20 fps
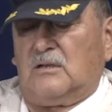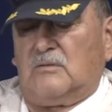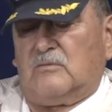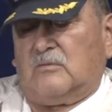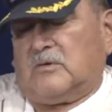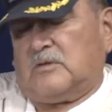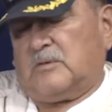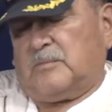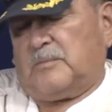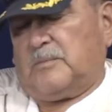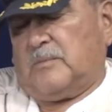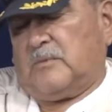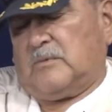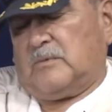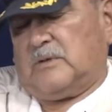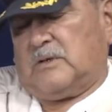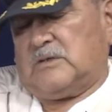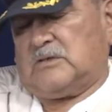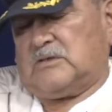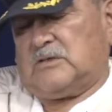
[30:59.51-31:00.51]
when the
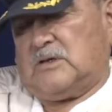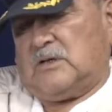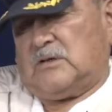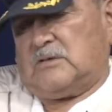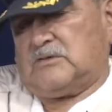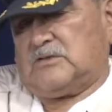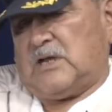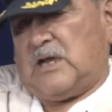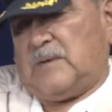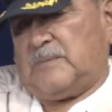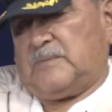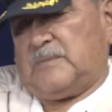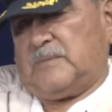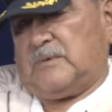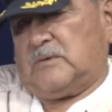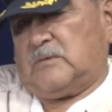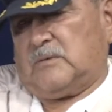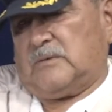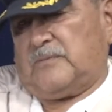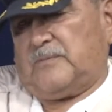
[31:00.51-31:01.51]
when the uh, Jap
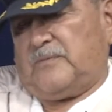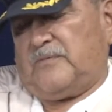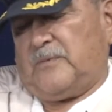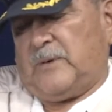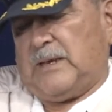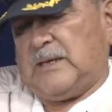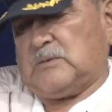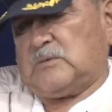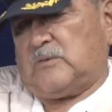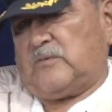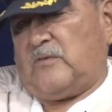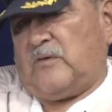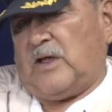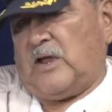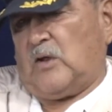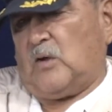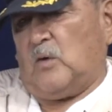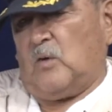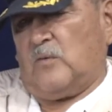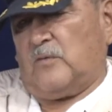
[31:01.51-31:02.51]
uh, planes would
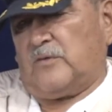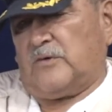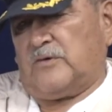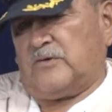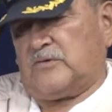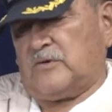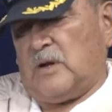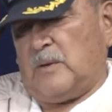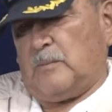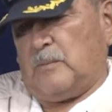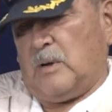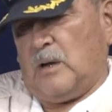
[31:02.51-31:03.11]
fly over to drop